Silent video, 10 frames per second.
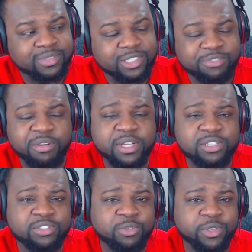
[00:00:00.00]
It's very
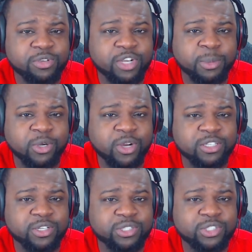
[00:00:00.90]
interesting when you come
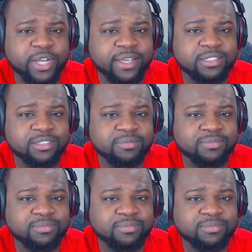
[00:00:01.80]
across those tracks.